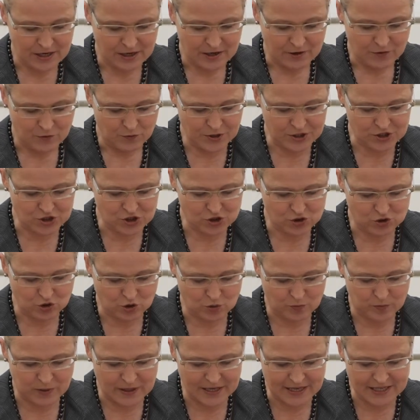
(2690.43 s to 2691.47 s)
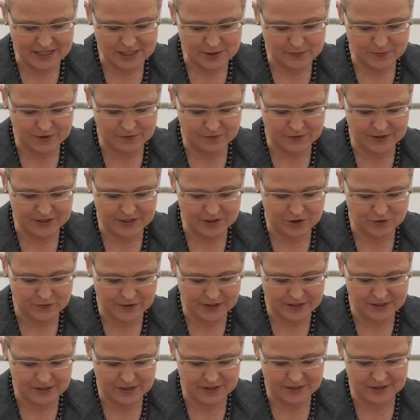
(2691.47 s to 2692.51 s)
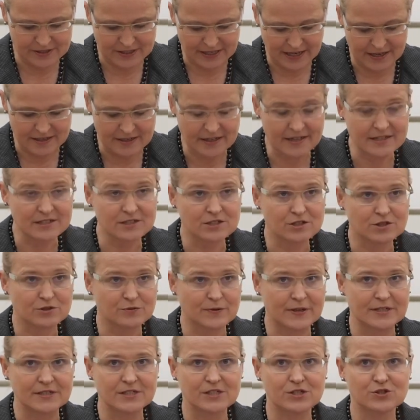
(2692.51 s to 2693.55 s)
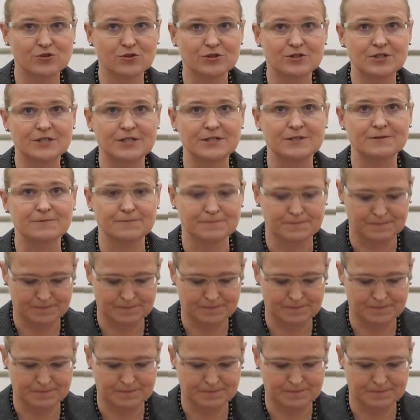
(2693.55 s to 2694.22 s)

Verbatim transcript: which took place between 2010 and 2013.